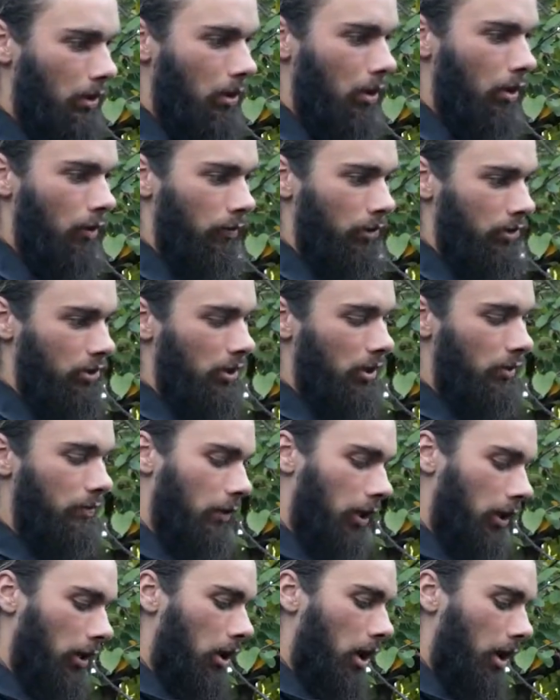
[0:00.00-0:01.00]
obviously, if
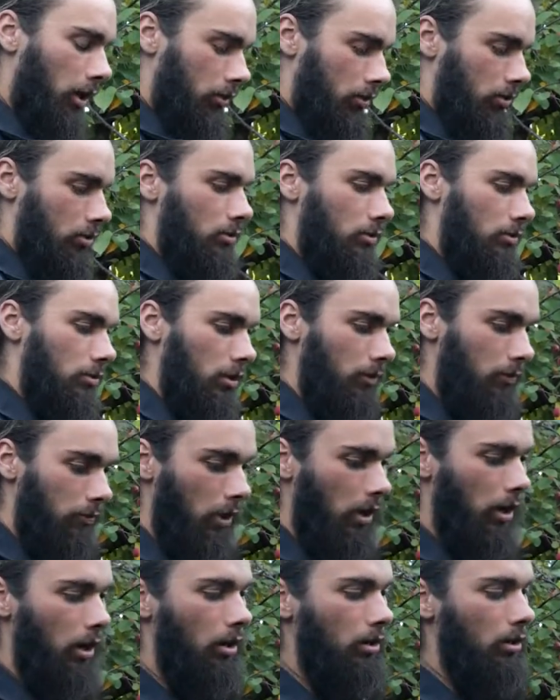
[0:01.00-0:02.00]
I
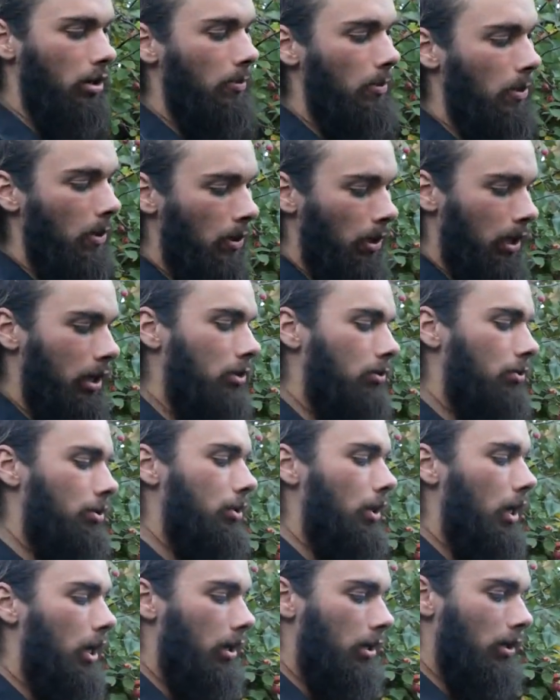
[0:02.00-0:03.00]
end up going out on a
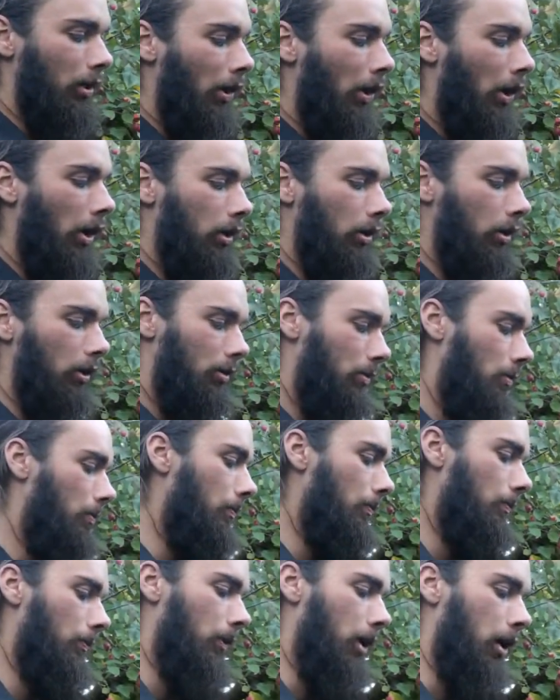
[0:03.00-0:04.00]
track and like it,
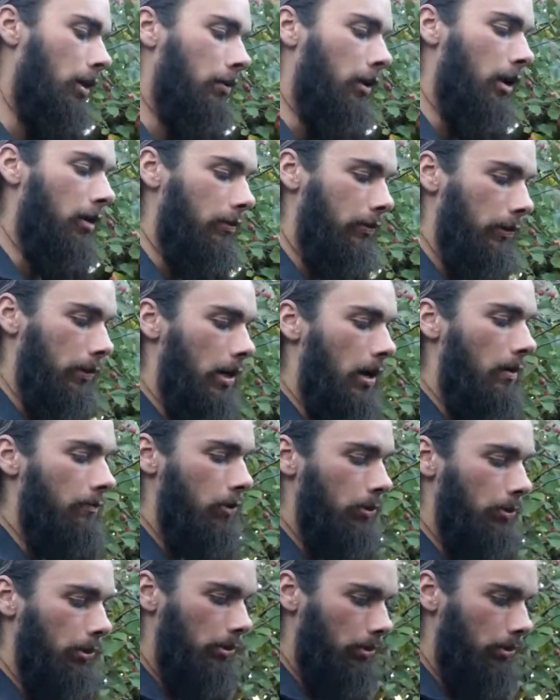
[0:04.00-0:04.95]
and like feel comfortable.